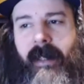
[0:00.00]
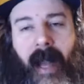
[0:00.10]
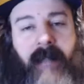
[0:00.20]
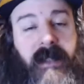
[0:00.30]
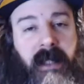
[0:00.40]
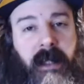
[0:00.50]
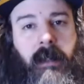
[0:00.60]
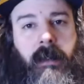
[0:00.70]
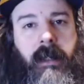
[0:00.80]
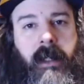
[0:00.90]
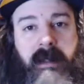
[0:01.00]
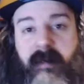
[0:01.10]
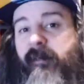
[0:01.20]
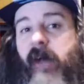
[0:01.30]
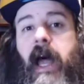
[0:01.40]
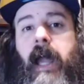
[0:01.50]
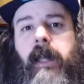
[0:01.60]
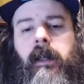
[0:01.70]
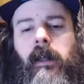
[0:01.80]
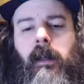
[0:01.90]
I think that it's
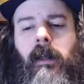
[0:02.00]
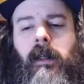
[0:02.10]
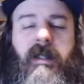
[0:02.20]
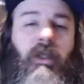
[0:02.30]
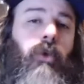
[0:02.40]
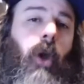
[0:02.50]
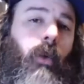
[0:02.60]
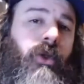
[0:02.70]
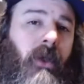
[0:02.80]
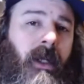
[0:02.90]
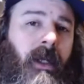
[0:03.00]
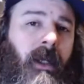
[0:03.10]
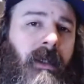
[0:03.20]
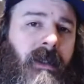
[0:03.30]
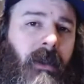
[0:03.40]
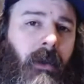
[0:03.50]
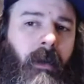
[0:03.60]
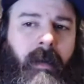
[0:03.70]
fine because you know what you're getting into.